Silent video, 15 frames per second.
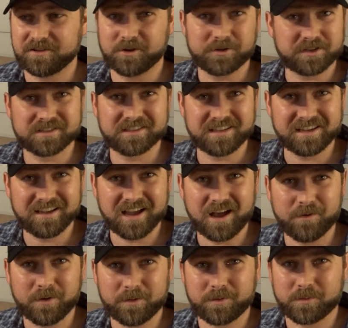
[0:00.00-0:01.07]
you know, to see
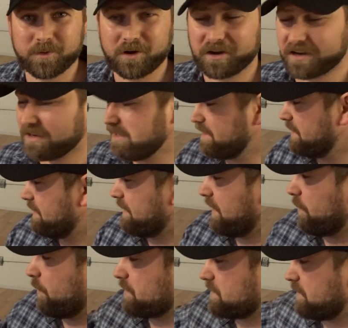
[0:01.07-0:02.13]
how it would work.
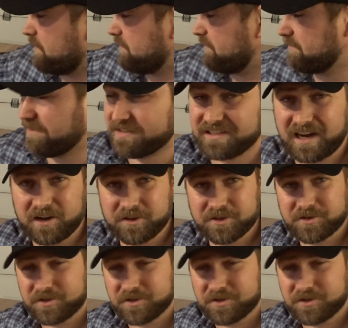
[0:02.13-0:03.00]
I wasn't entirely